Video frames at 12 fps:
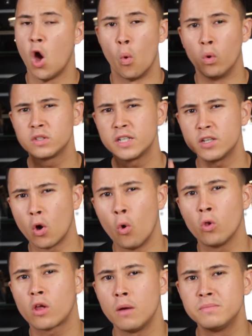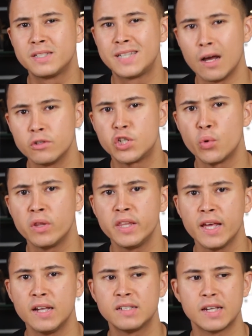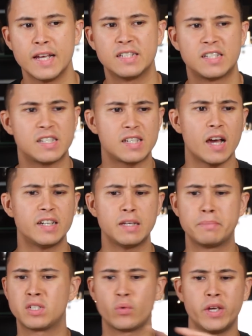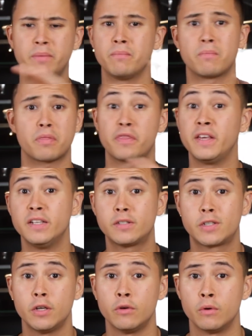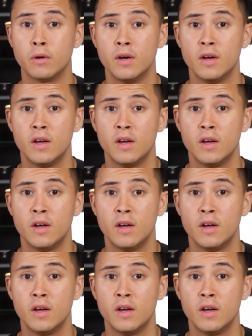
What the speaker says: What it all comes down to in the end is deciding between these two.